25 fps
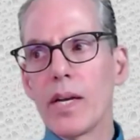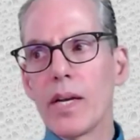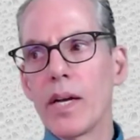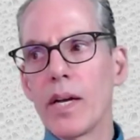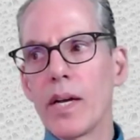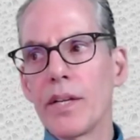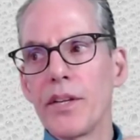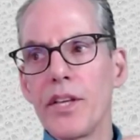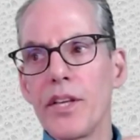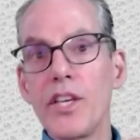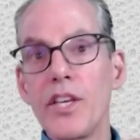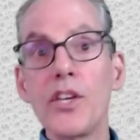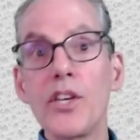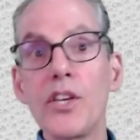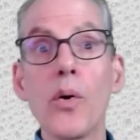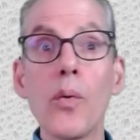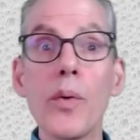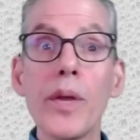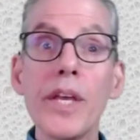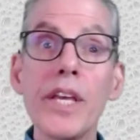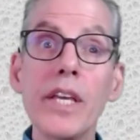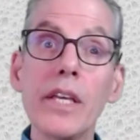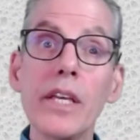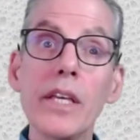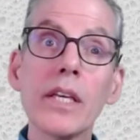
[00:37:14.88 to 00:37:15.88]

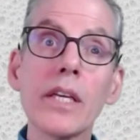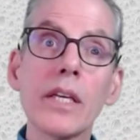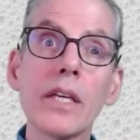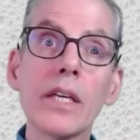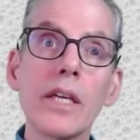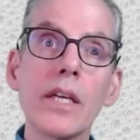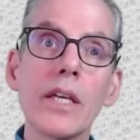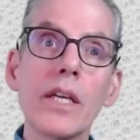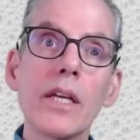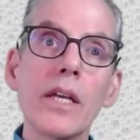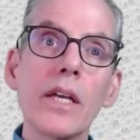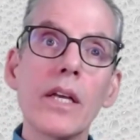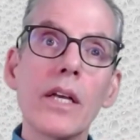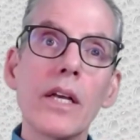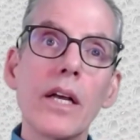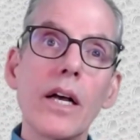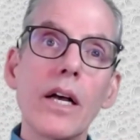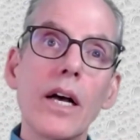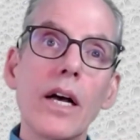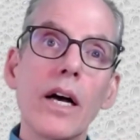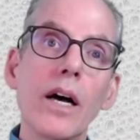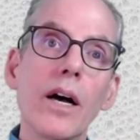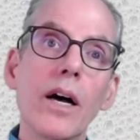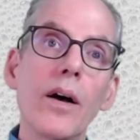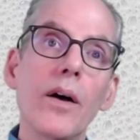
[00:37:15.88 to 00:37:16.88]
EOE,
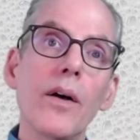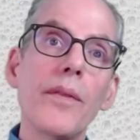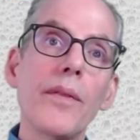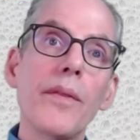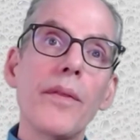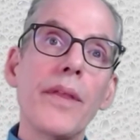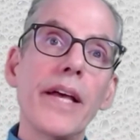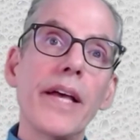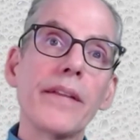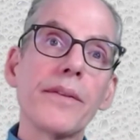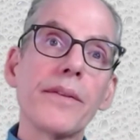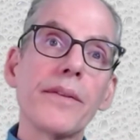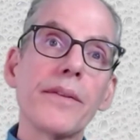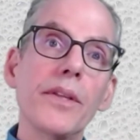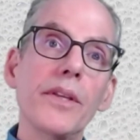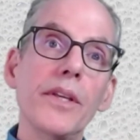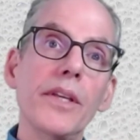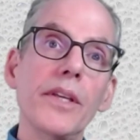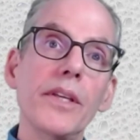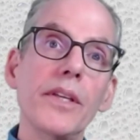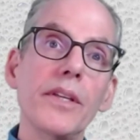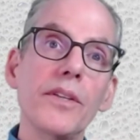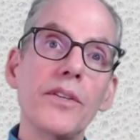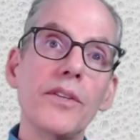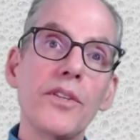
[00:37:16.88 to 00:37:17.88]
that
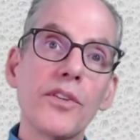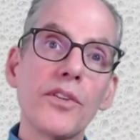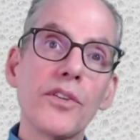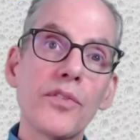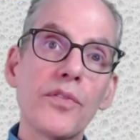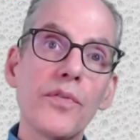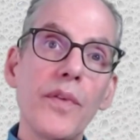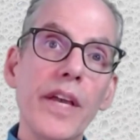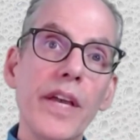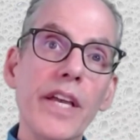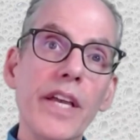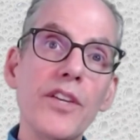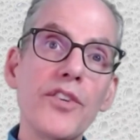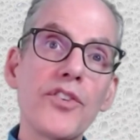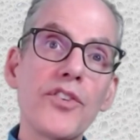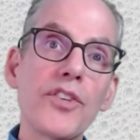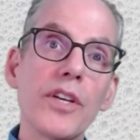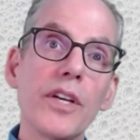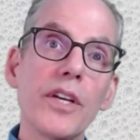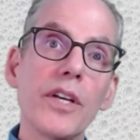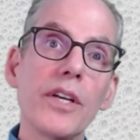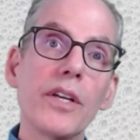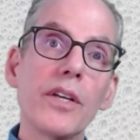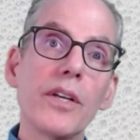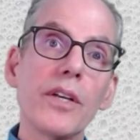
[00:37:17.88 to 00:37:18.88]
the
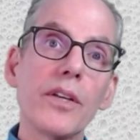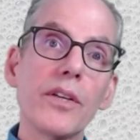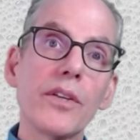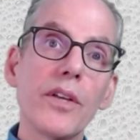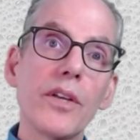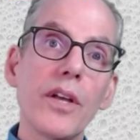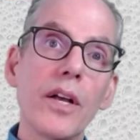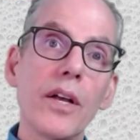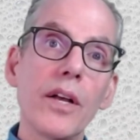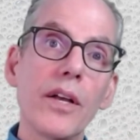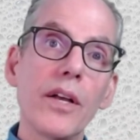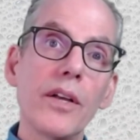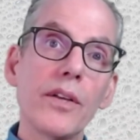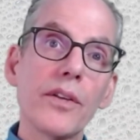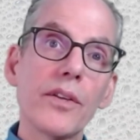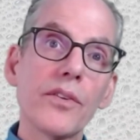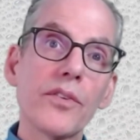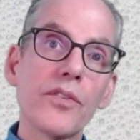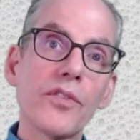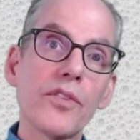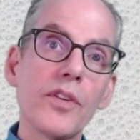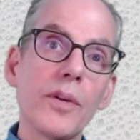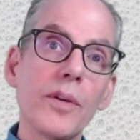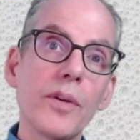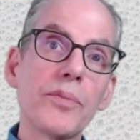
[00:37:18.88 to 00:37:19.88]
dysphagia
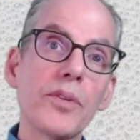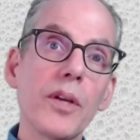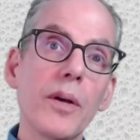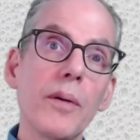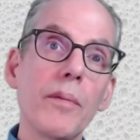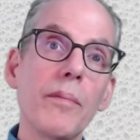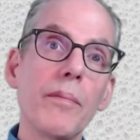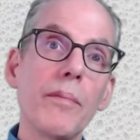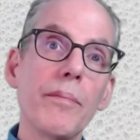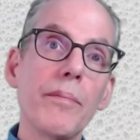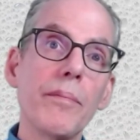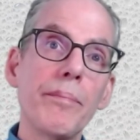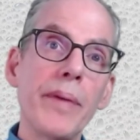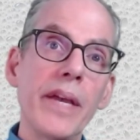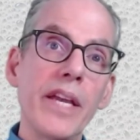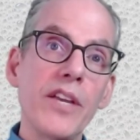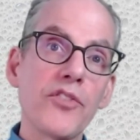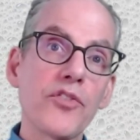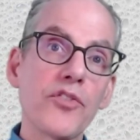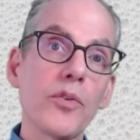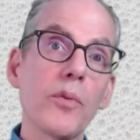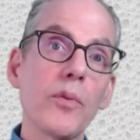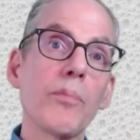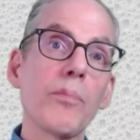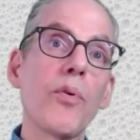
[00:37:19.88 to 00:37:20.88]
symptom
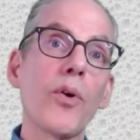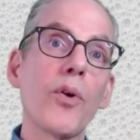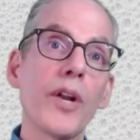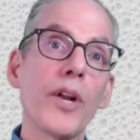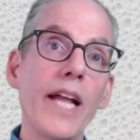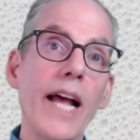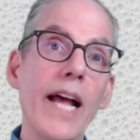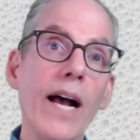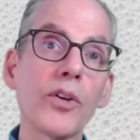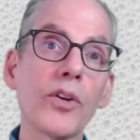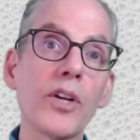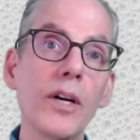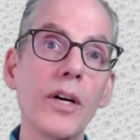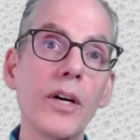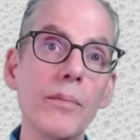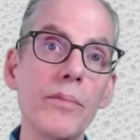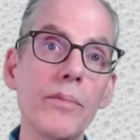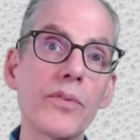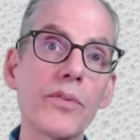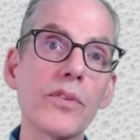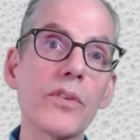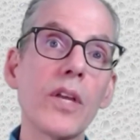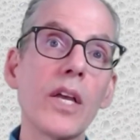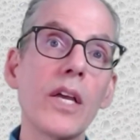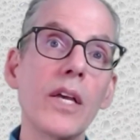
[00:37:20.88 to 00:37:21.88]
patient-reported
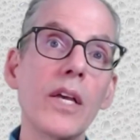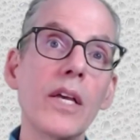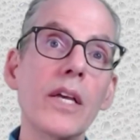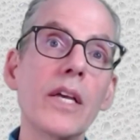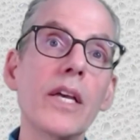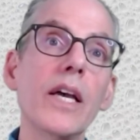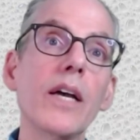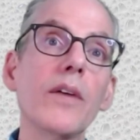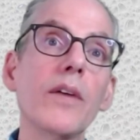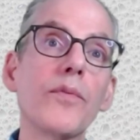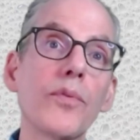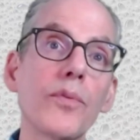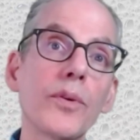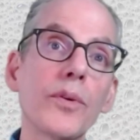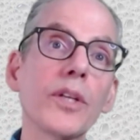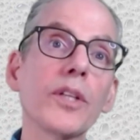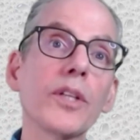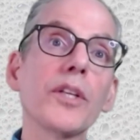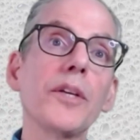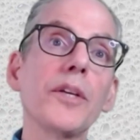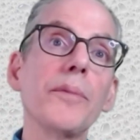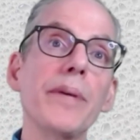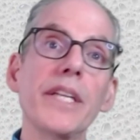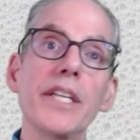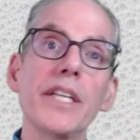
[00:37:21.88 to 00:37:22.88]
outcomes have
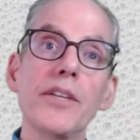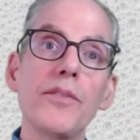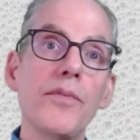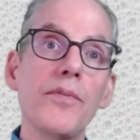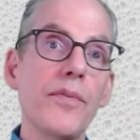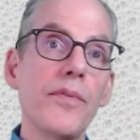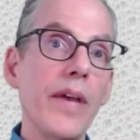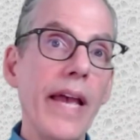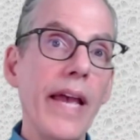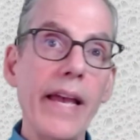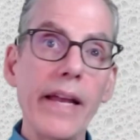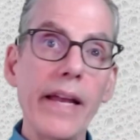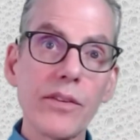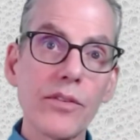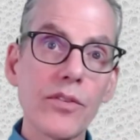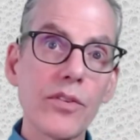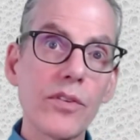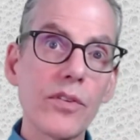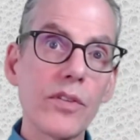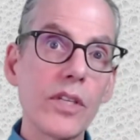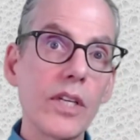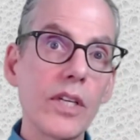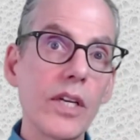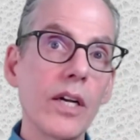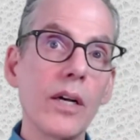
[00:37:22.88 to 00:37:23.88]
really been
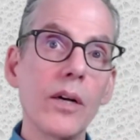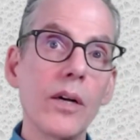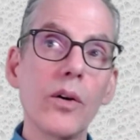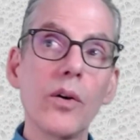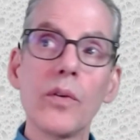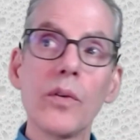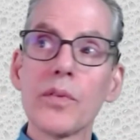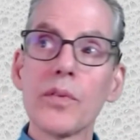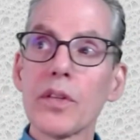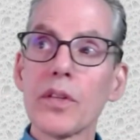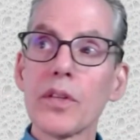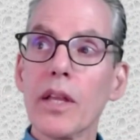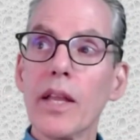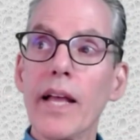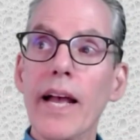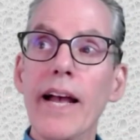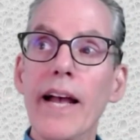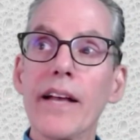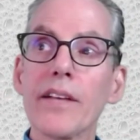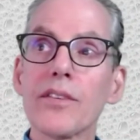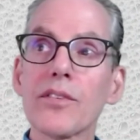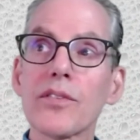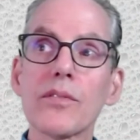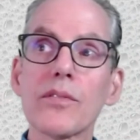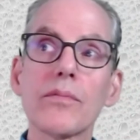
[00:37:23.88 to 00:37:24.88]
advanced over the
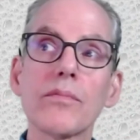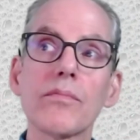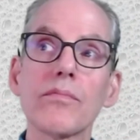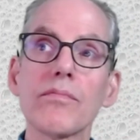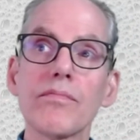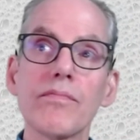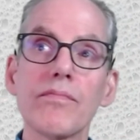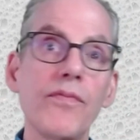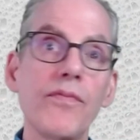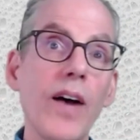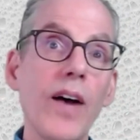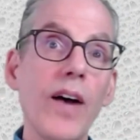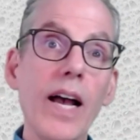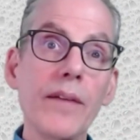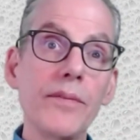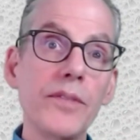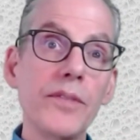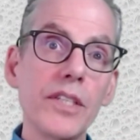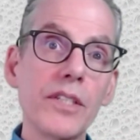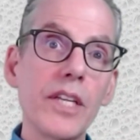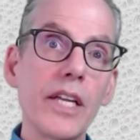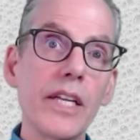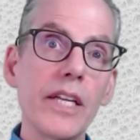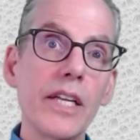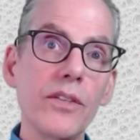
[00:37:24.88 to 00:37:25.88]
last 5
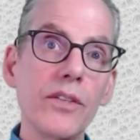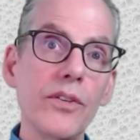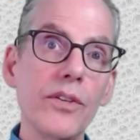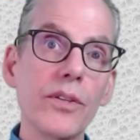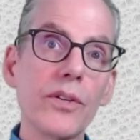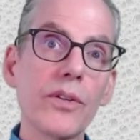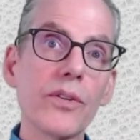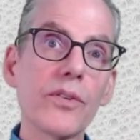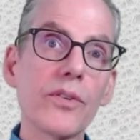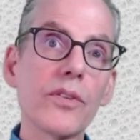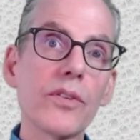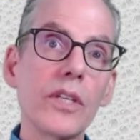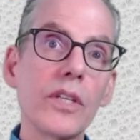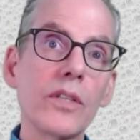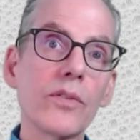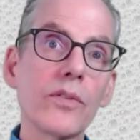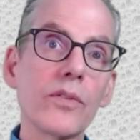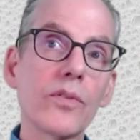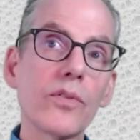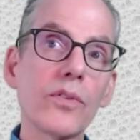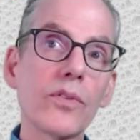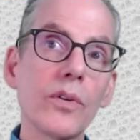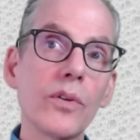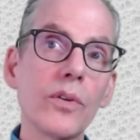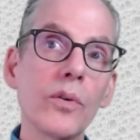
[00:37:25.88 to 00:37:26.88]
to 10 years.
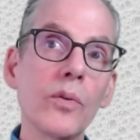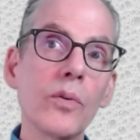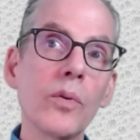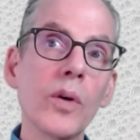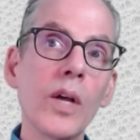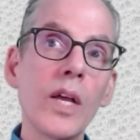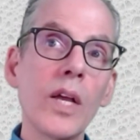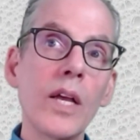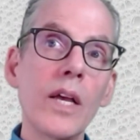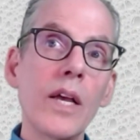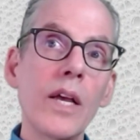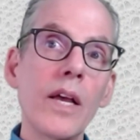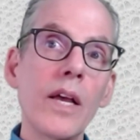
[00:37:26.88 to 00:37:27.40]
And so